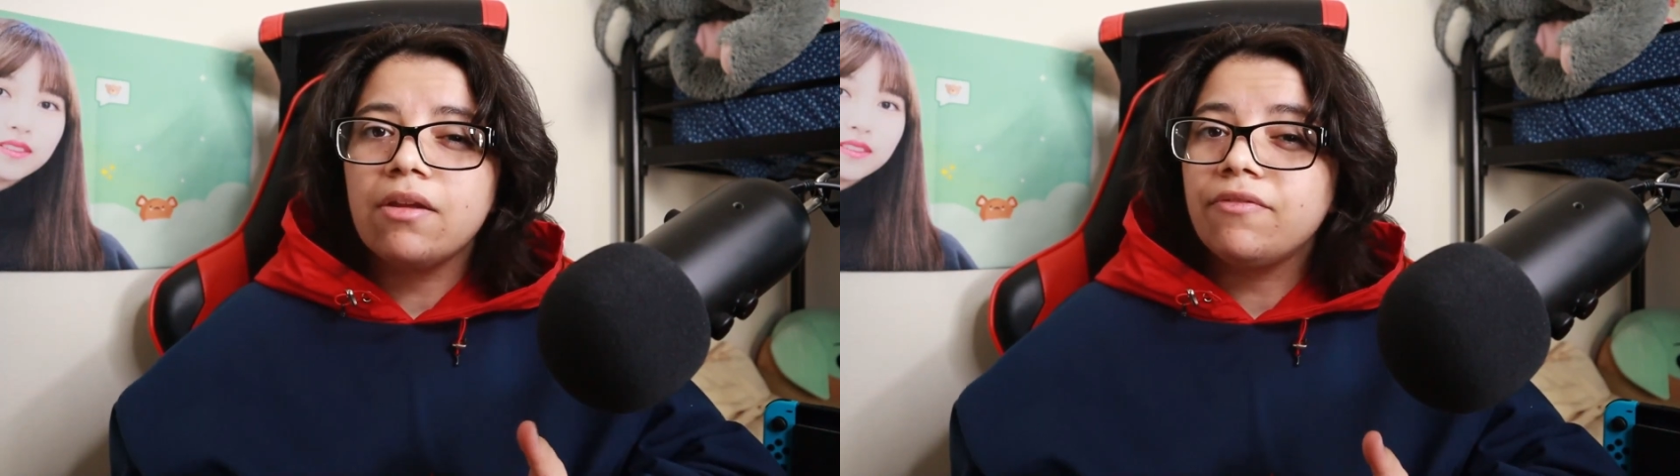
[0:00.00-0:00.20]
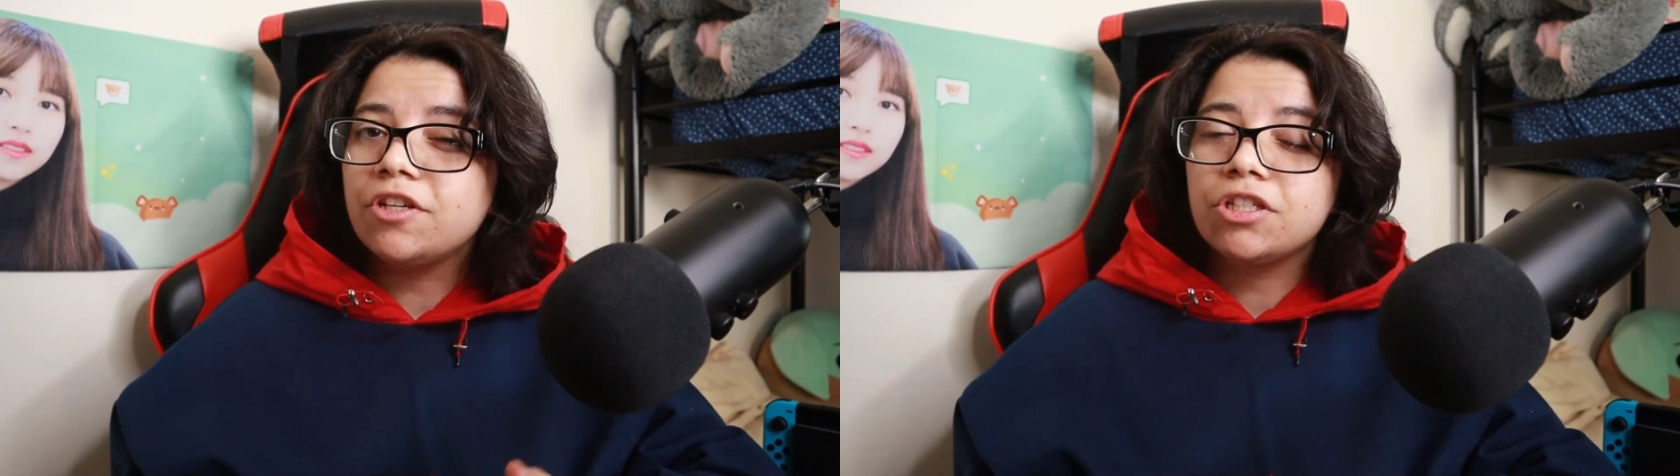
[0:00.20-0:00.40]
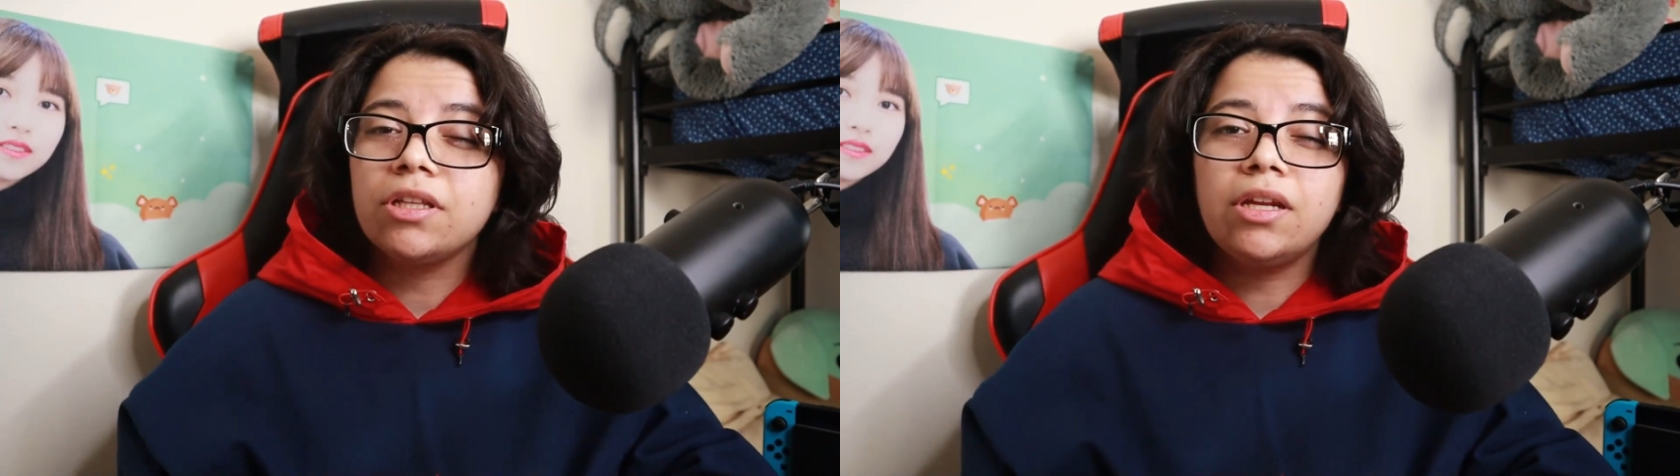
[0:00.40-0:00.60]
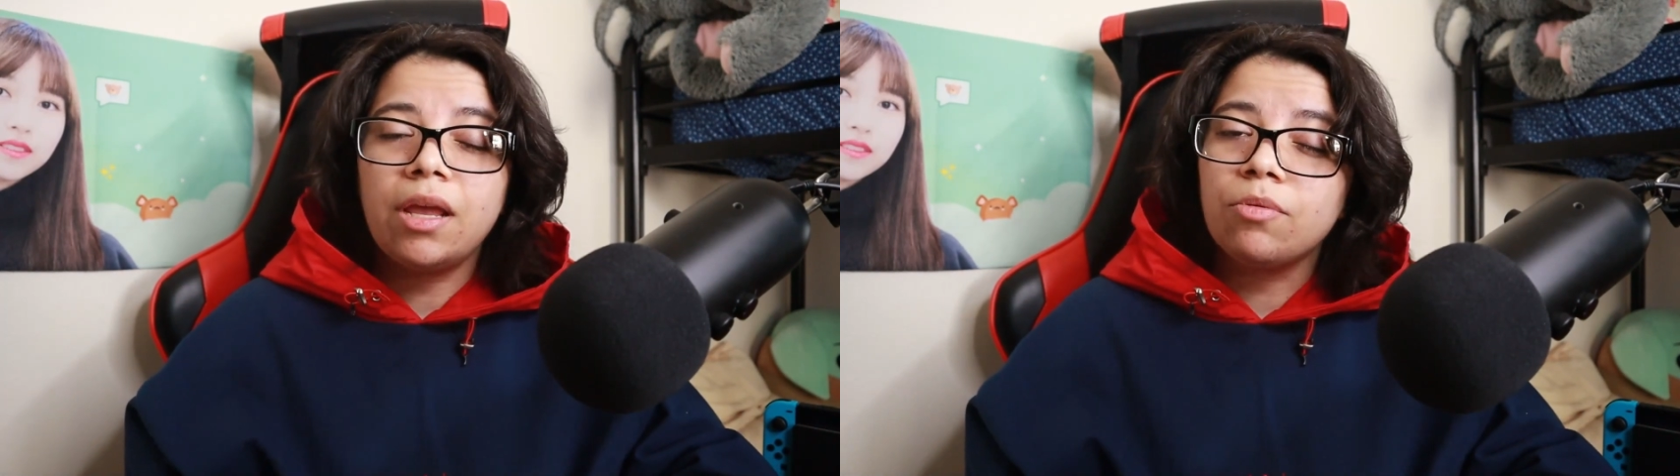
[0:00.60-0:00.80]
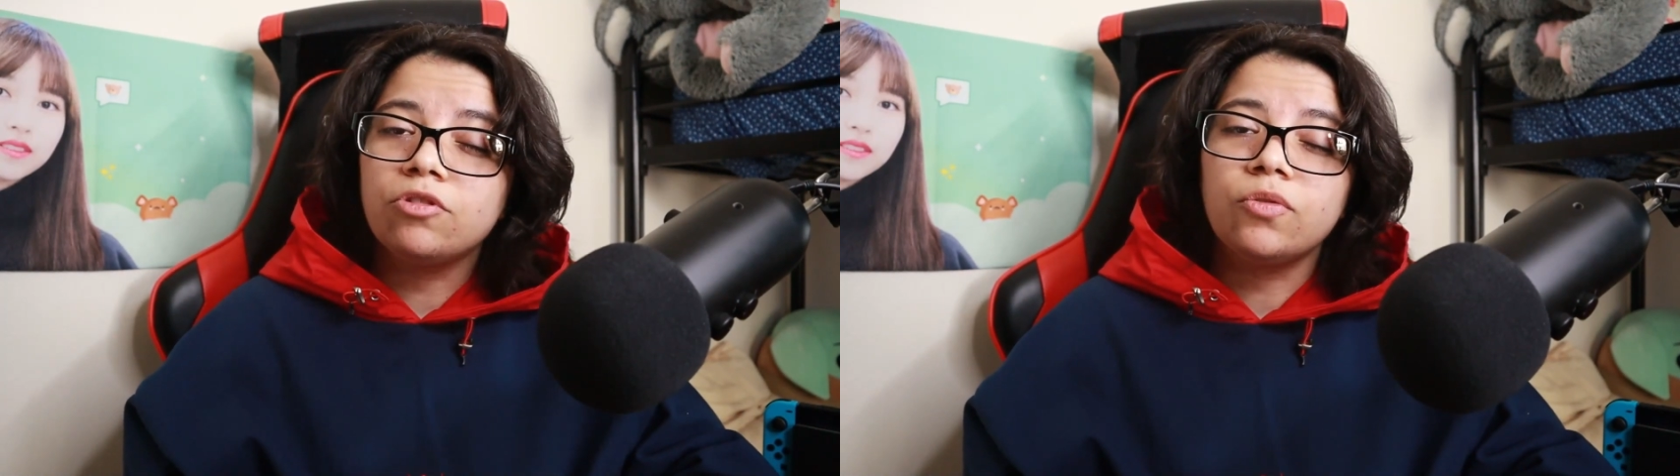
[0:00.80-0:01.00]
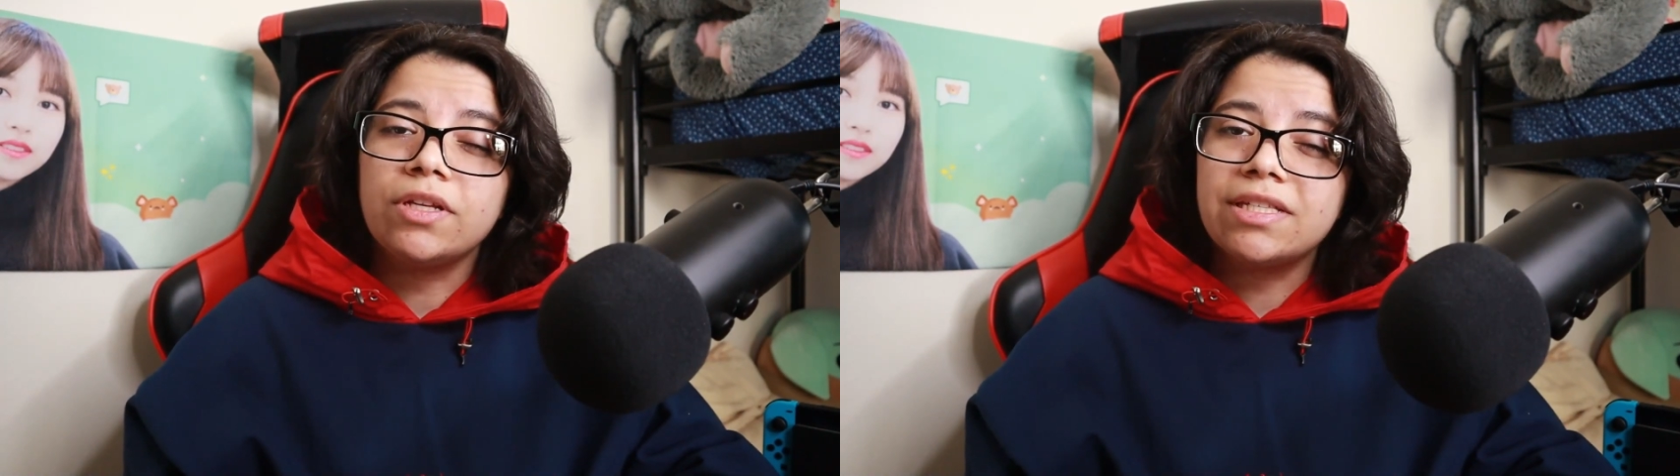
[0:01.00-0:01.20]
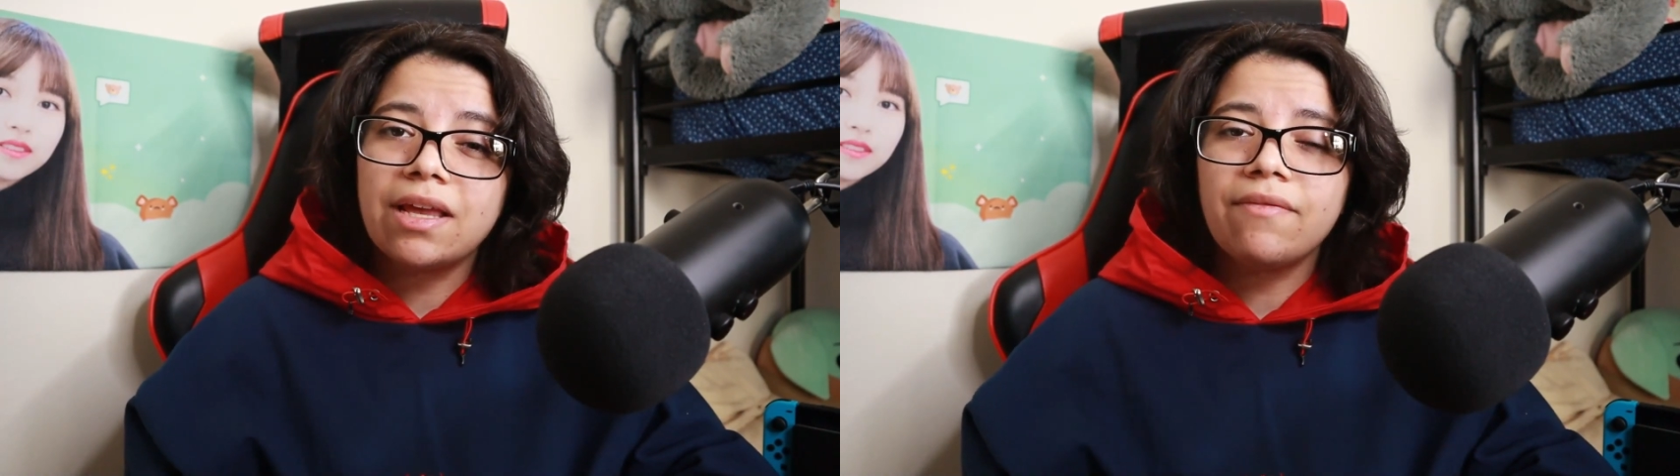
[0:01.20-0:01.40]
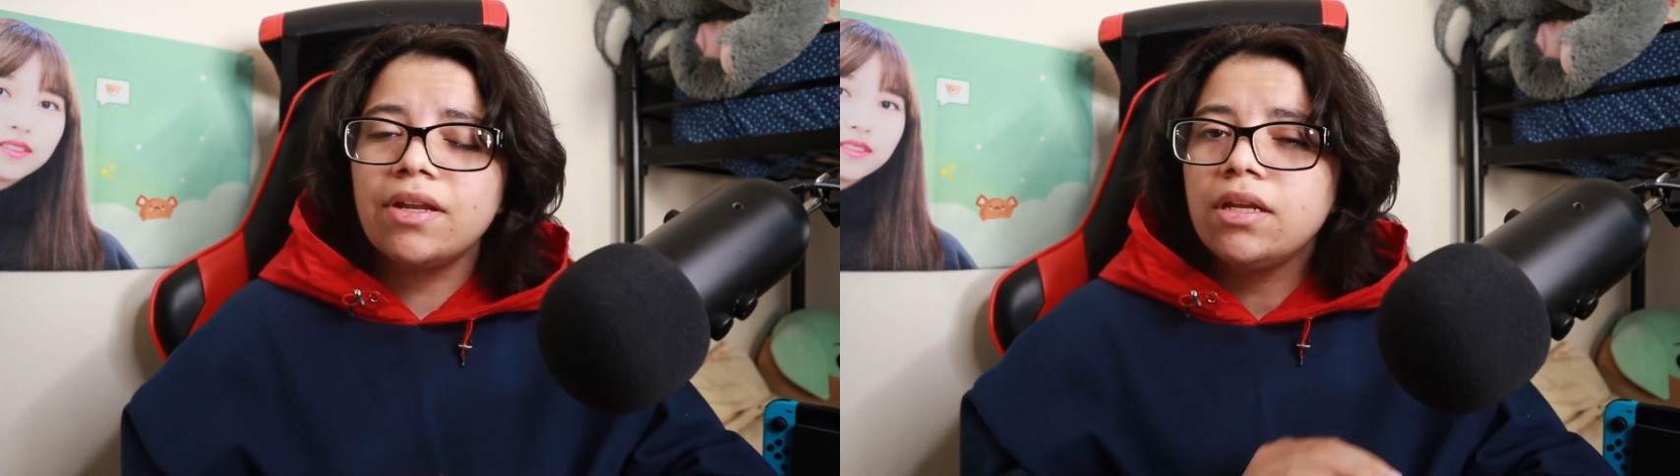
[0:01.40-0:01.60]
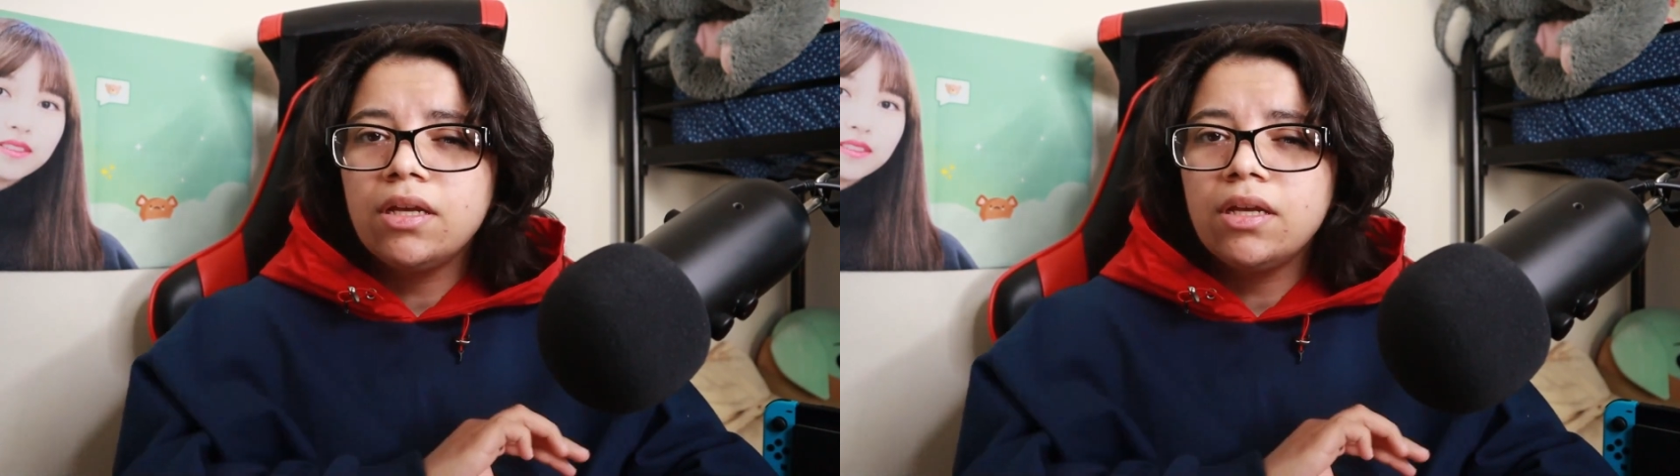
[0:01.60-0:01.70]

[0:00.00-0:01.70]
officially in April 27,